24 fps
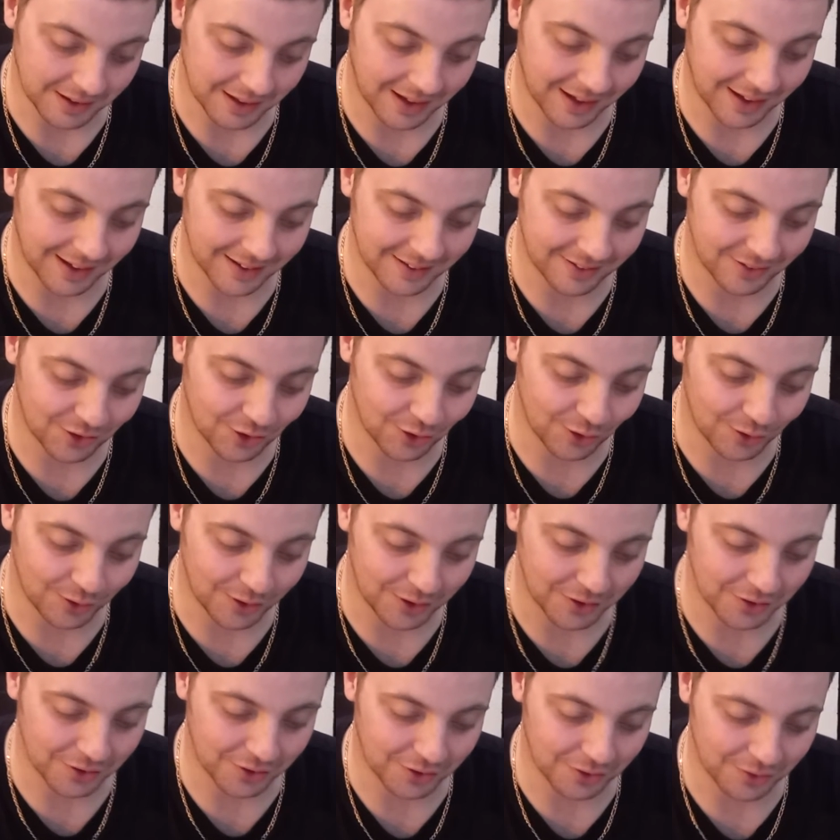I had
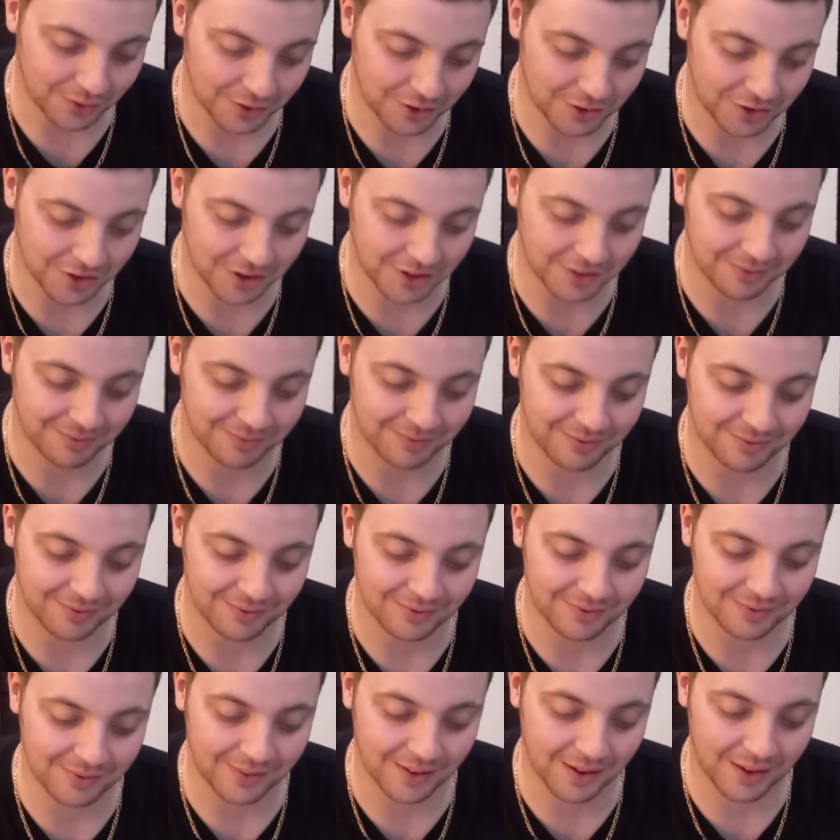2-0 to Russia
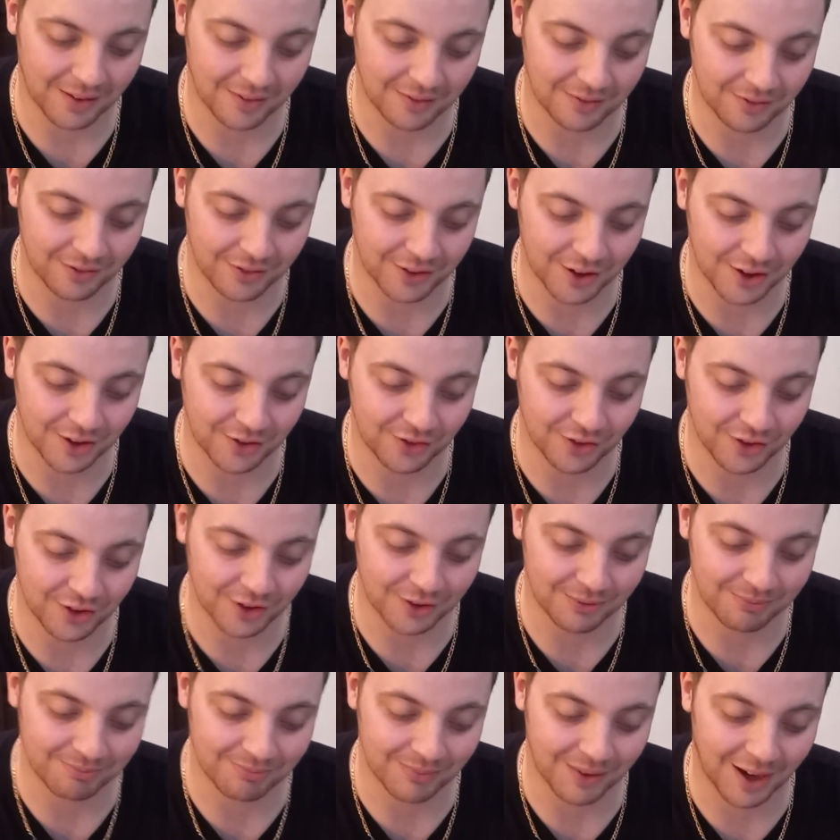on FIFA,
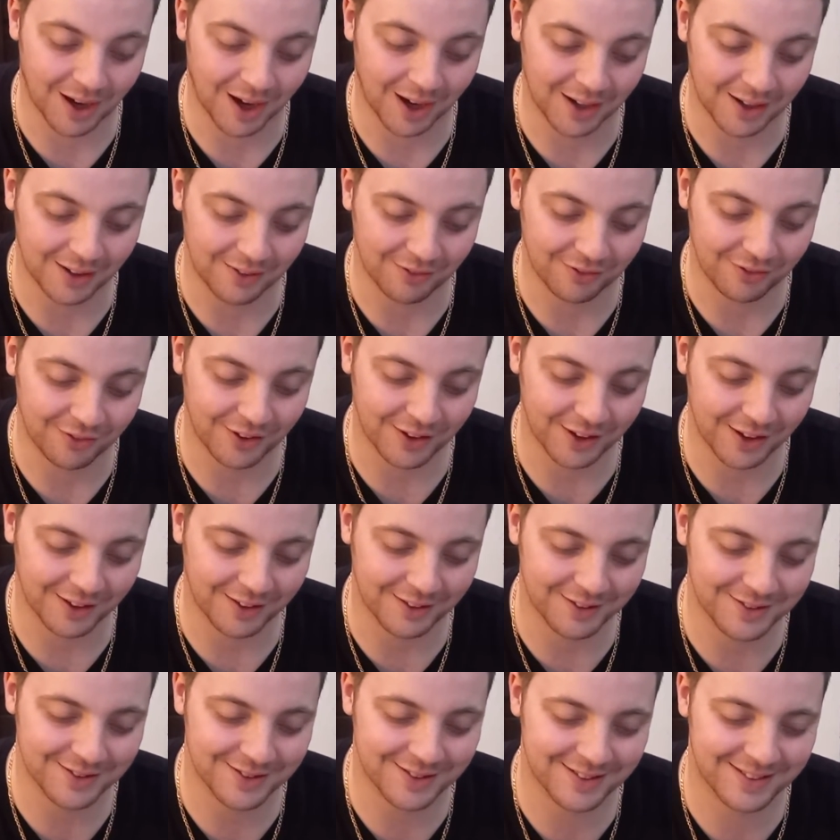and it
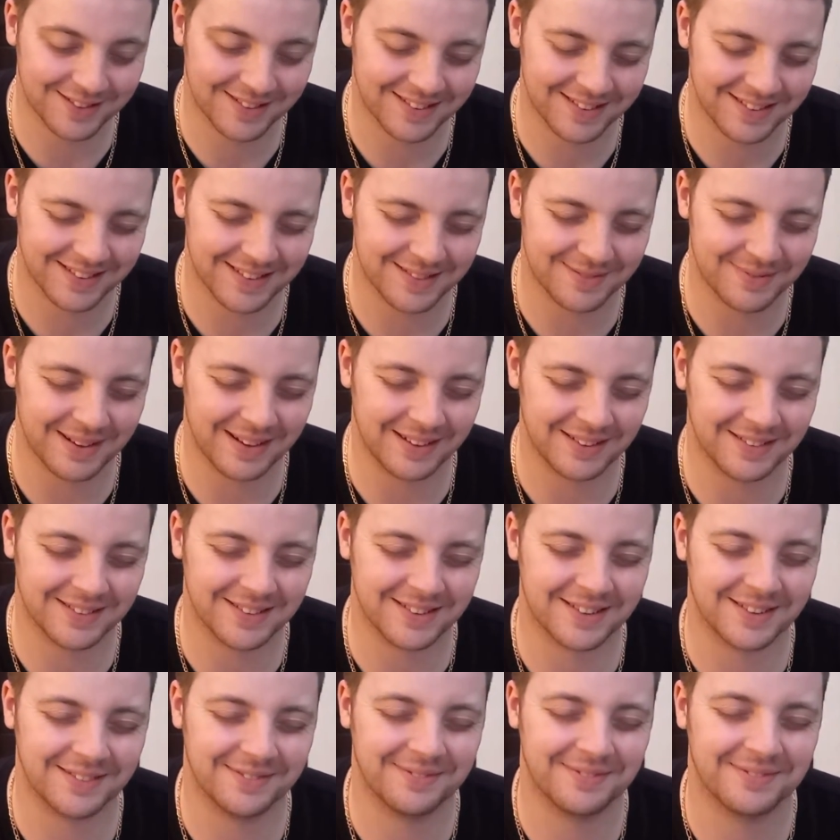finished to
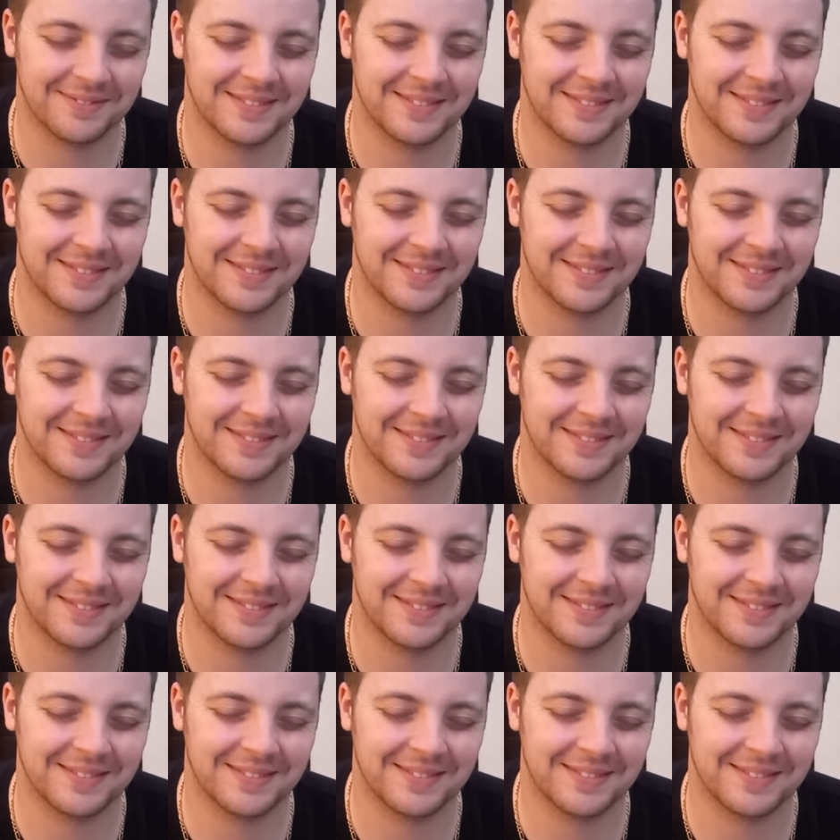Belgium